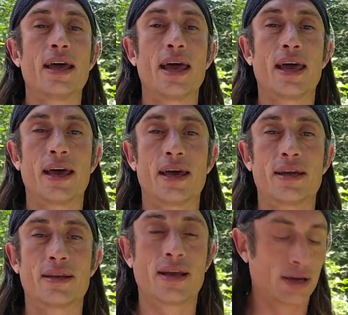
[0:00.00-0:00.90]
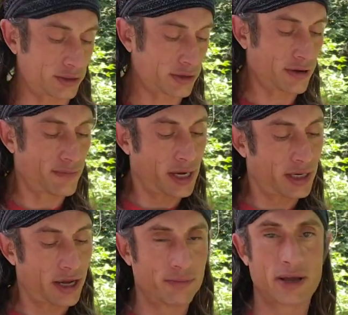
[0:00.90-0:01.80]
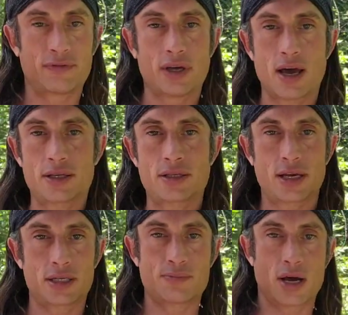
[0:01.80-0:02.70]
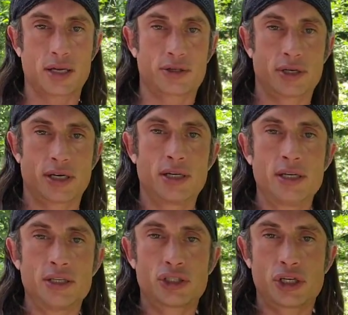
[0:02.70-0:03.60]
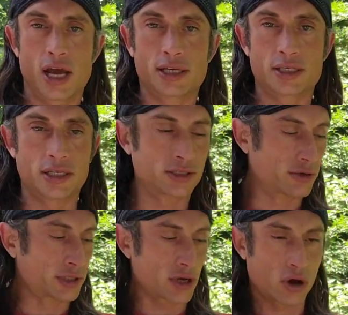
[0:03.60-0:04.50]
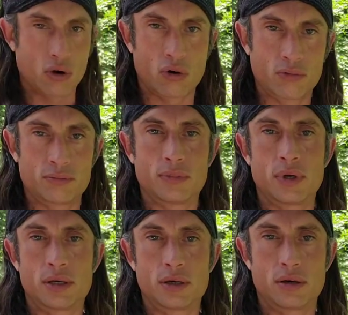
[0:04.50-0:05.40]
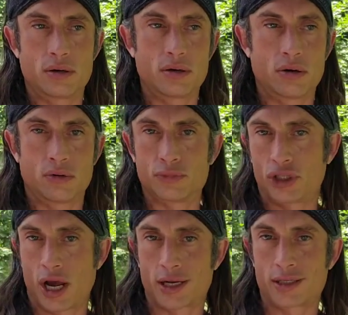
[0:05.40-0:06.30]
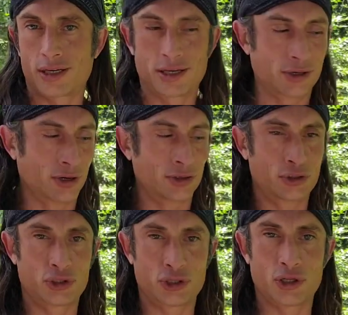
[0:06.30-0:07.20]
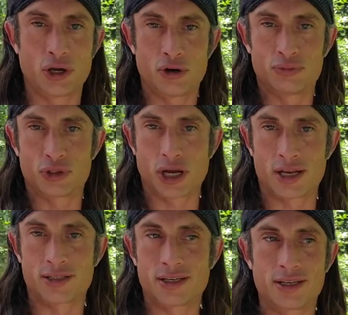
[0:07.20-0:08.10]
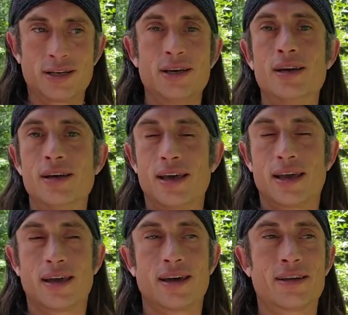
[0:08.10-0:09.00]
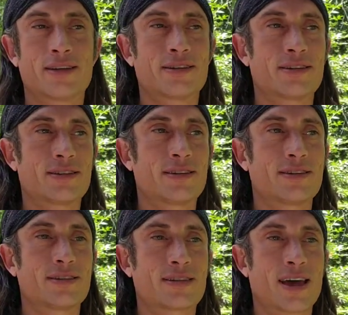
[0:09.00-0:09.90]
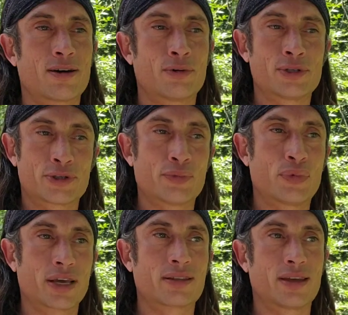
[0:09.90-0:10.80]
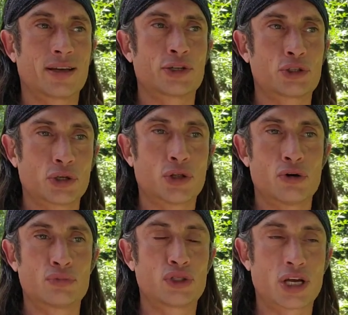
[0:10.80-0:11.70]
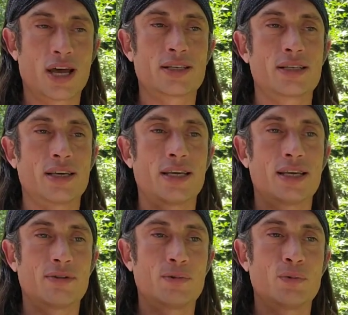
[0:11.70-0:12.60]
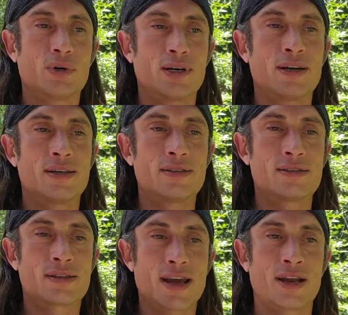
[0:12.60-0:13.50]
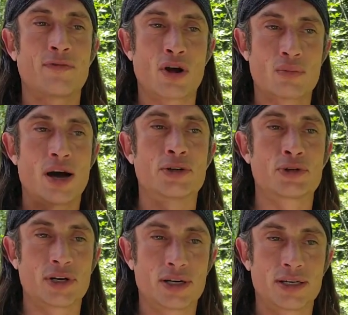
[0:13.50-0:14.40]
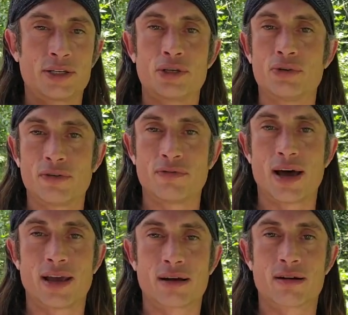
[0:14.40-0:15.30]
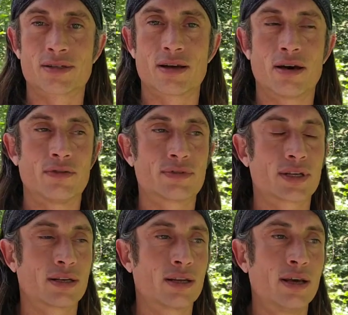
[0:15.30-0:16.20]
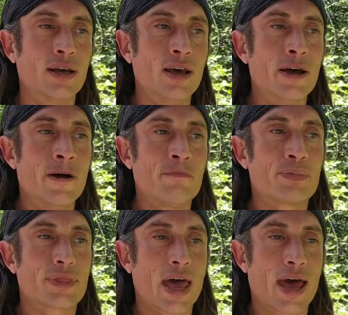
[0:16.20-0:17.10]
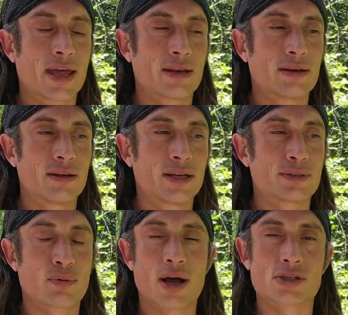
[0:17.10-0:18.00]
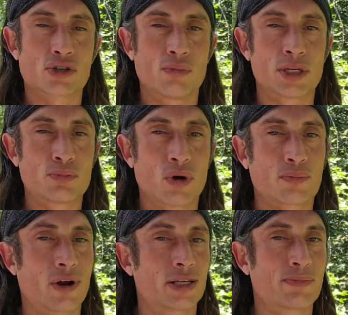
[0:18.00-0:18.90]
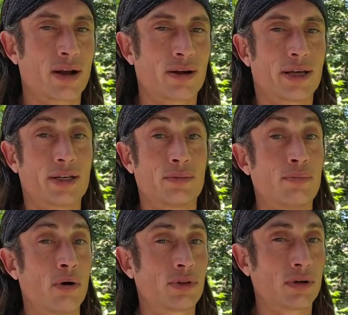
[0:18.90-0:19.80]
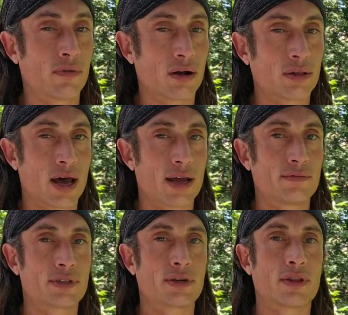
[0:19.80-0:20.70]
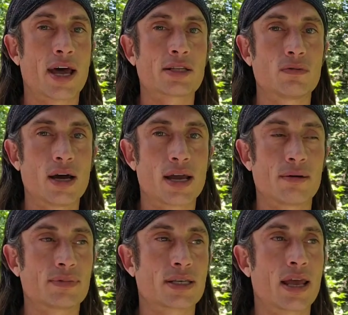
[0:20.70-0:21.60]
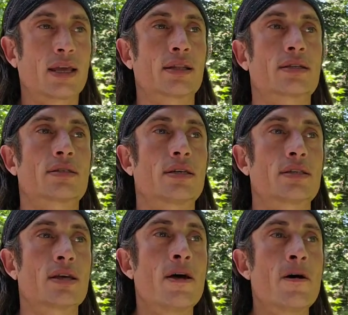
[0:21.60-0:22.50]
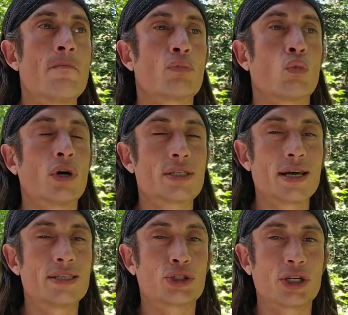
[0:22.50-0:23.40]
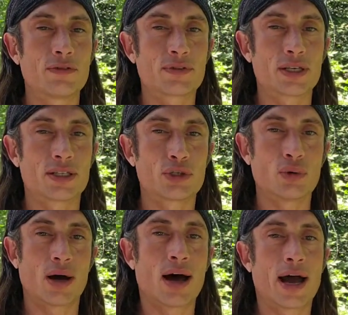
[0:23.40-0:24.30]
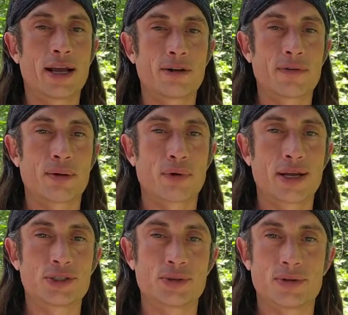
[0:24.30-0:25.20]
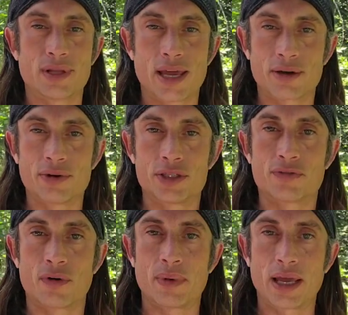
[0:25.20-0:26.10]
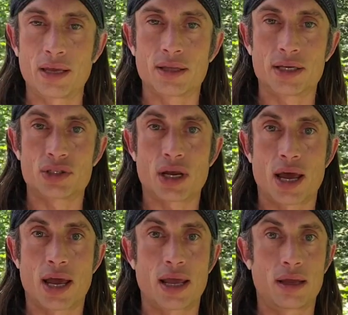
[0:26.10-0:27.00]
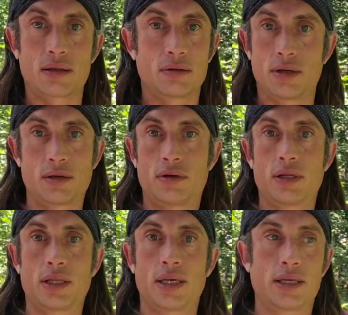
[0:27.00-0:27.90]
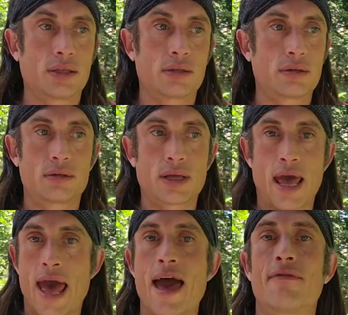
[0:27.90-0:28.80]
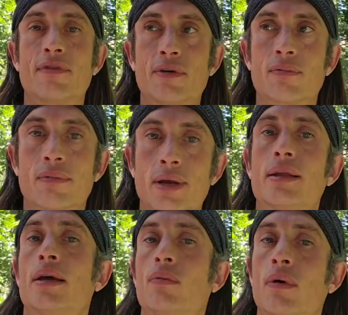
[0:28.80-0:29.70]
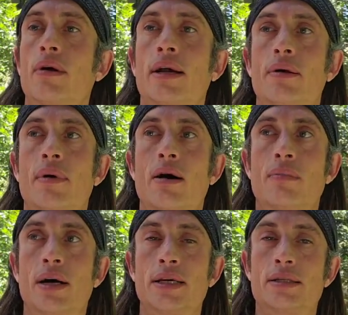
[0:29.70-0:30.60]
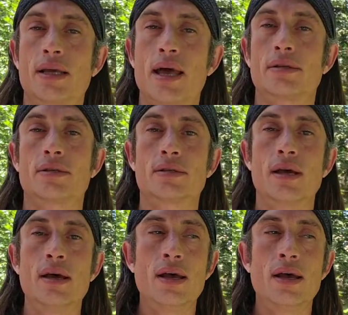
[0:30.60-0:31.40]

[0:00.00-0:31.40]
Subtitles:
And I also have my wife's mantra, Shanti. So it's Om Shanti or Shalom Shanti. And that was the big thing, is Shalom Shanti was kind of our mantra in unifying ourselves. And that has brought so much more prosperity into both of our lives. So that's why I'm saying this is, once I shifted to a higher vibrational language from English, I literally haven't really worried about money since.